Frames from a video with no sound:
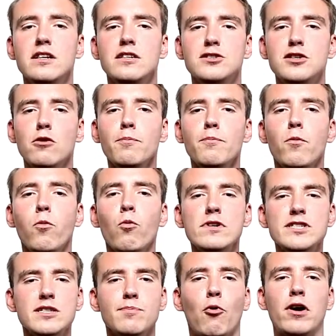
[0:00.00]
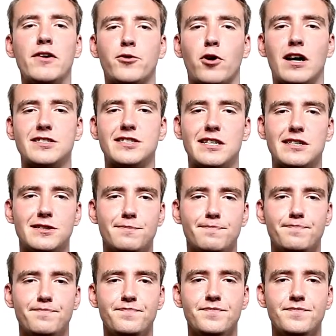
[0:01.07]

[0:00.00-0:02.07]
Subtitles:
So what's the point of cross-ex?